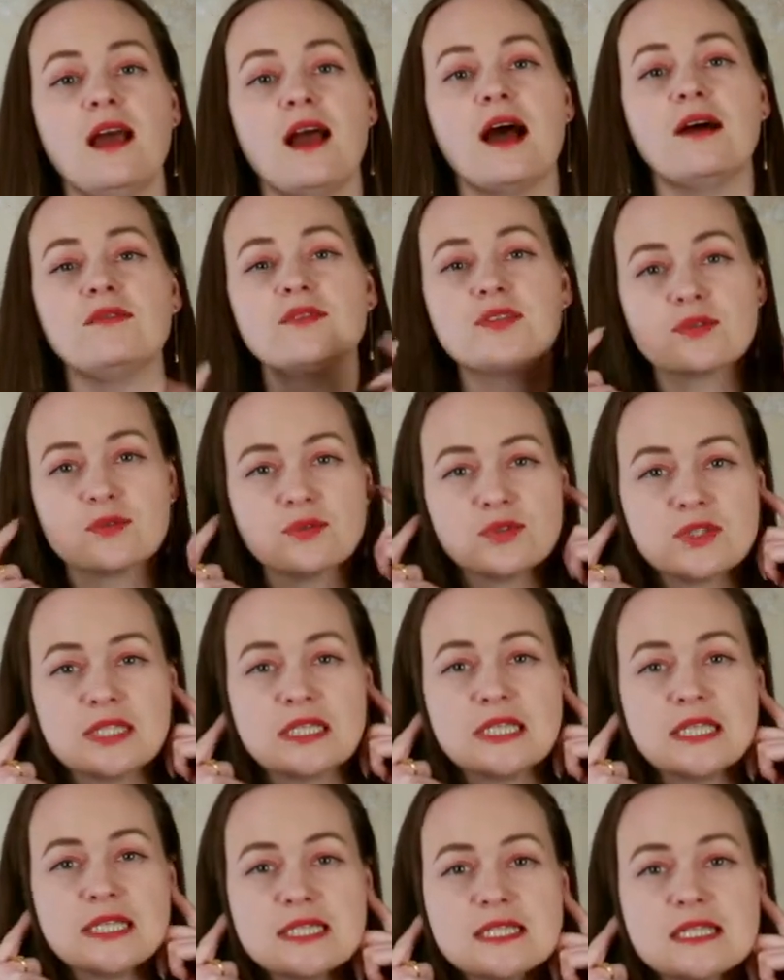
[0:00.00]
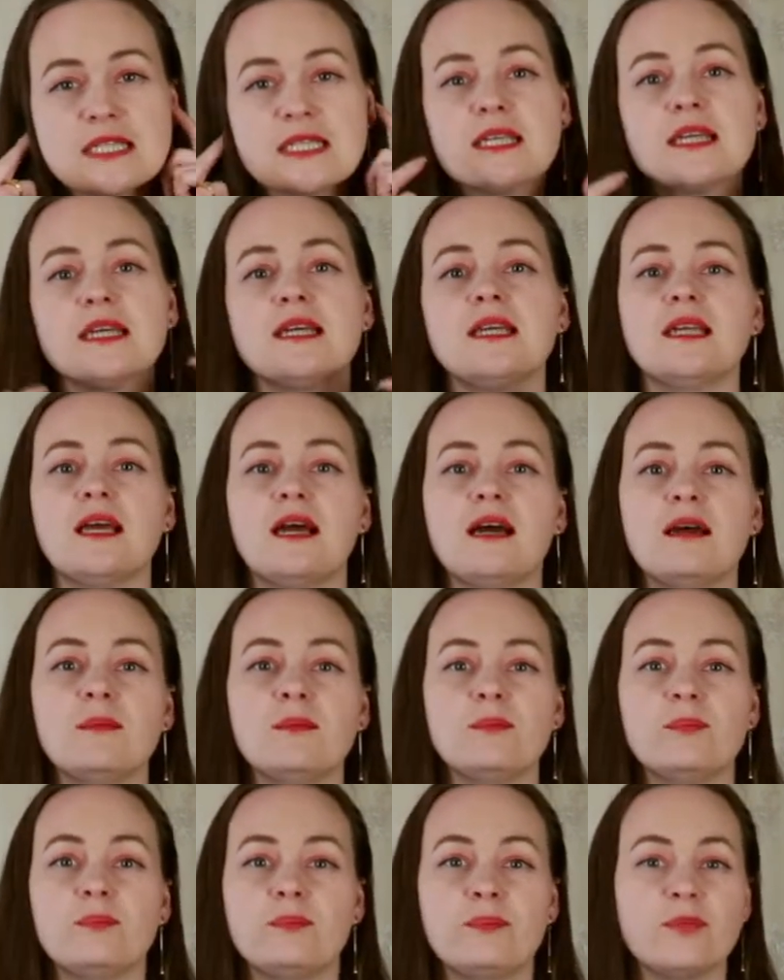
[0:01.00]
I was good in listening,
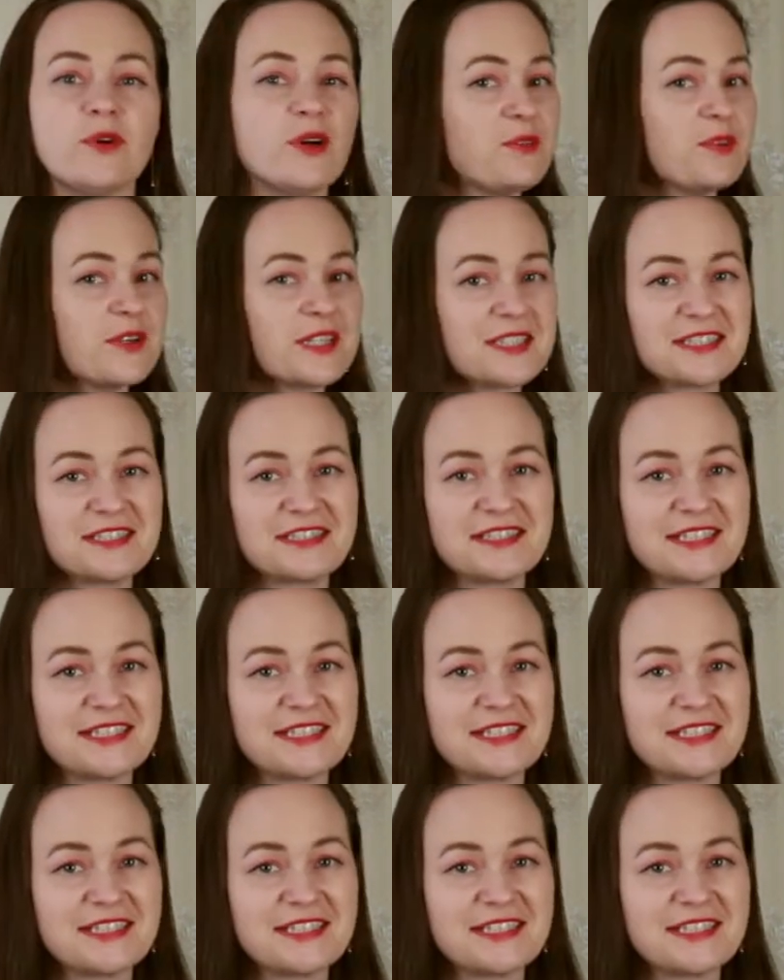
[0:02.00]
I'm perfect in